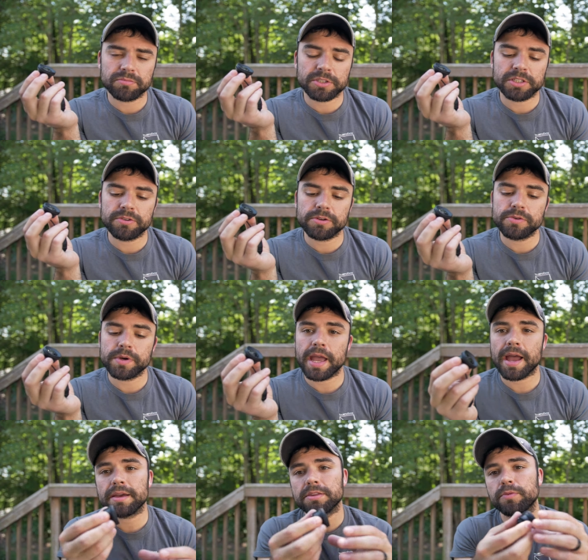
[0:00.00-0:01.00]
Sirui
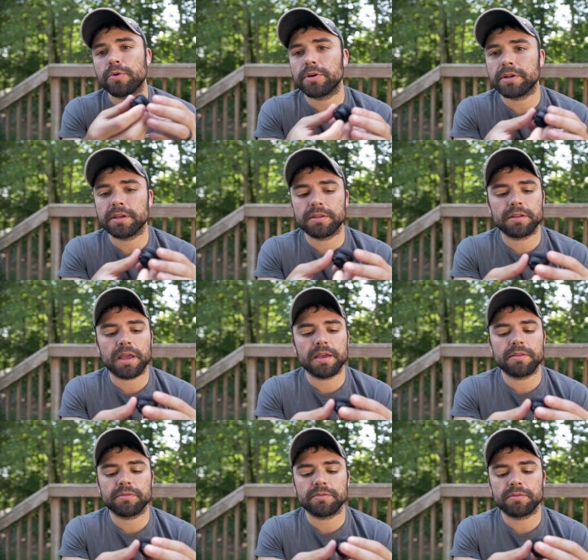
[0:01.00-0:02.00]
has one and,
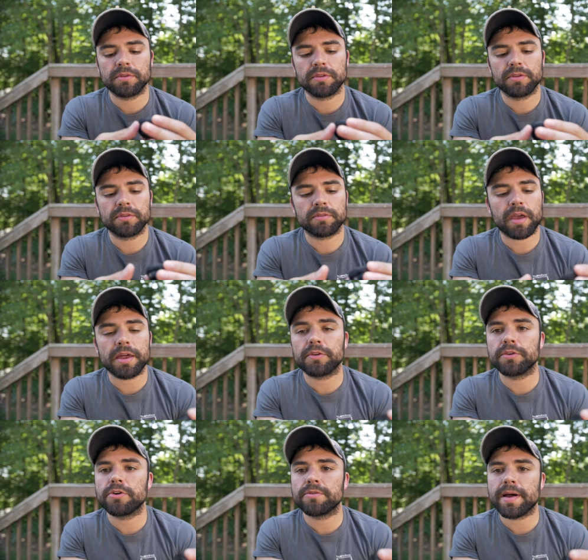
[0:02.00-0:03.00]
and I
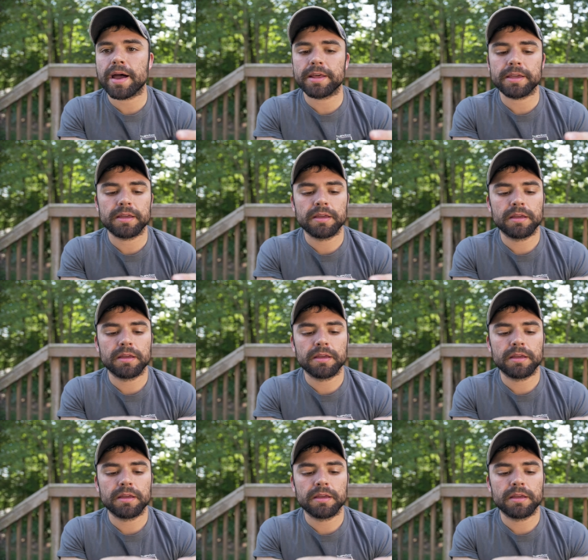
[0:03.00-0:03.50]
don't know about it.